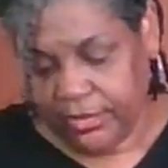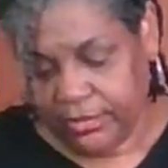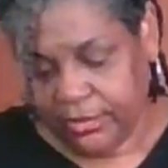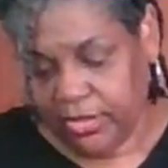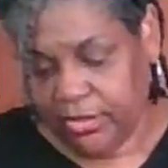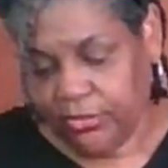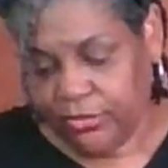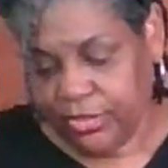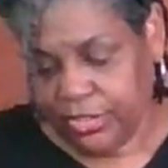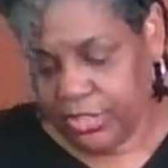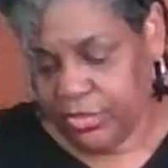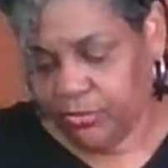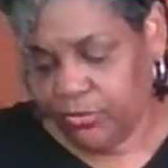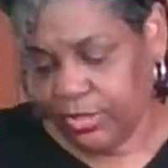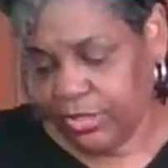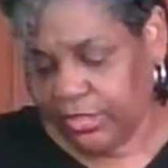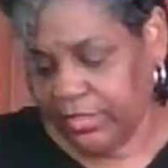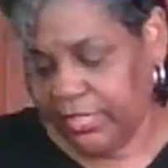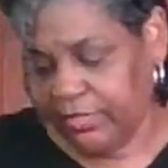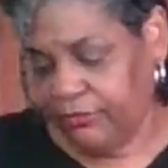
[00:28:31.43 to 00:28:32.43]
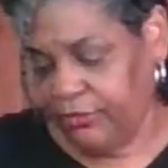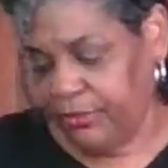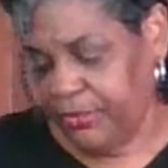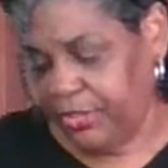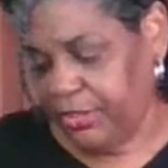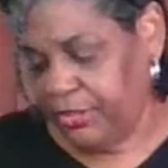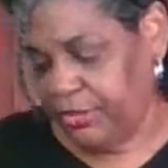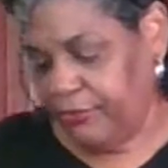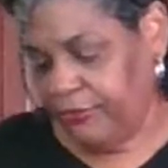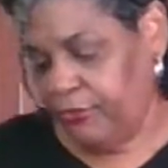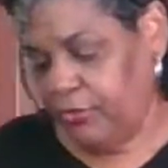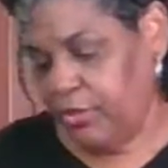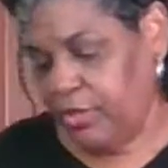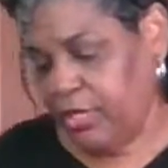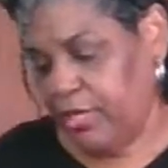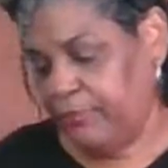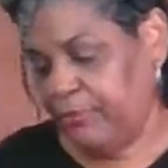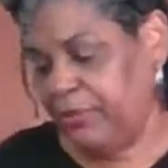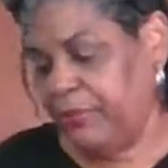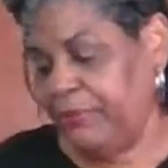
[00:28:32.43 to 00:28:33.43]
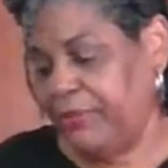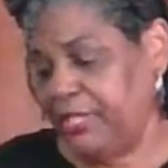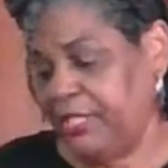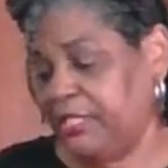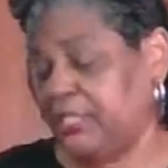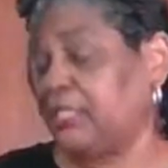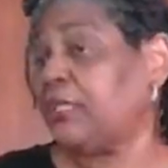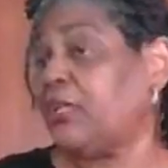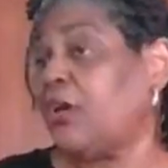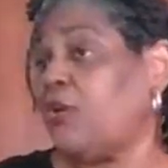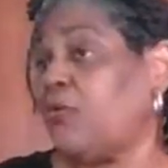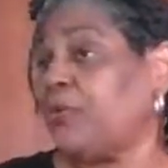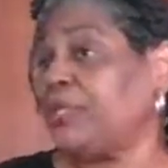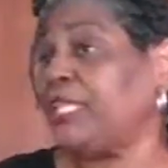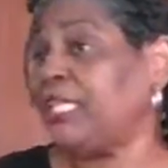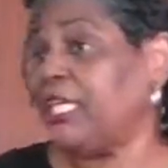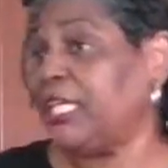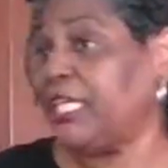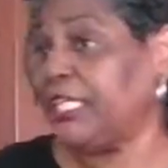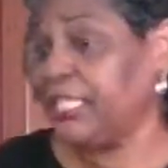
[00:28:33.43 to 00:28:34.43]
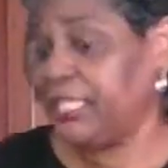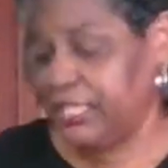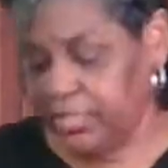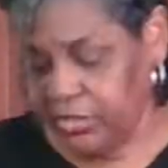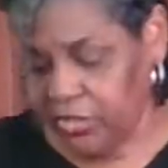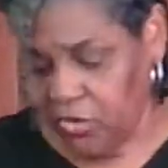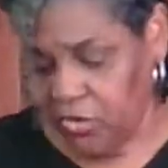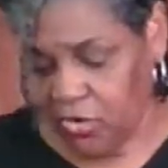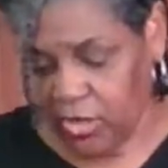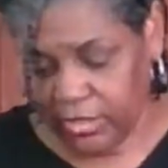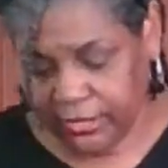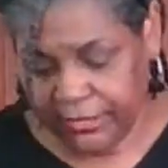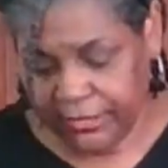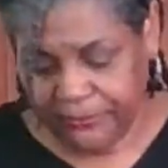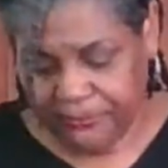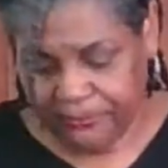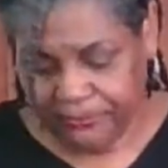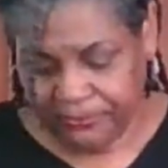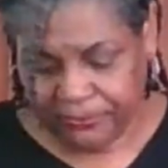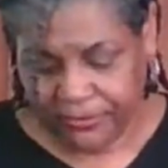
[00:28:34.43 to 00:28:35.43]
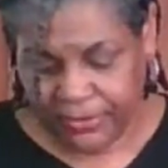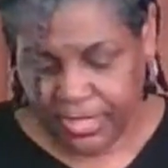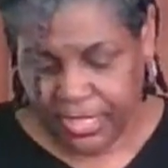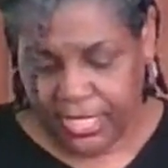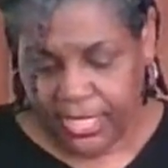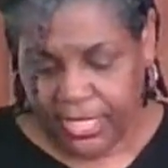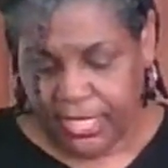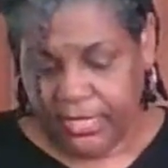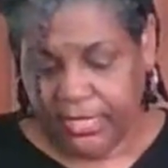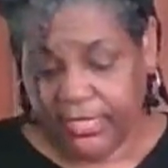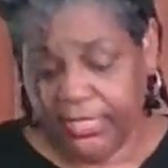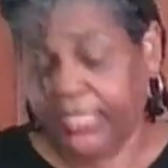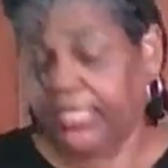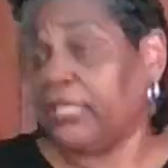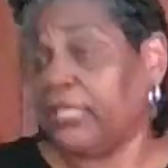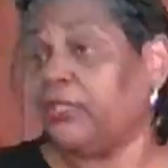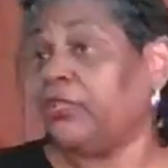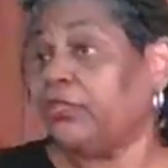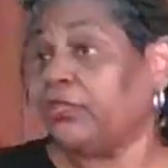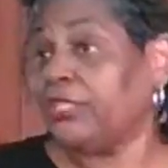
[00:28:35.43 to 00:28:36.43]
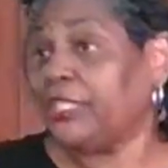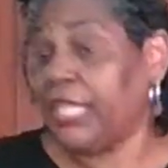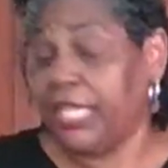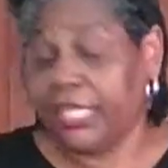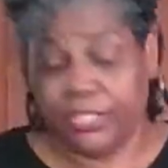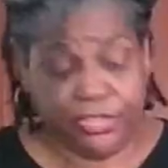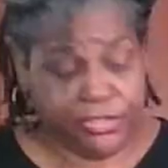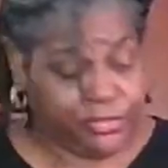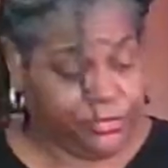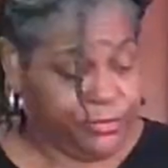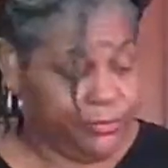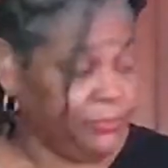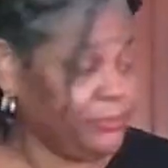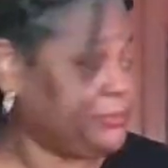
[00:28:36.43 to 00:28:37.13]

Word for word: So just want to leave them in there for a couple of minutes along with the onions and garlic. Get a little texture.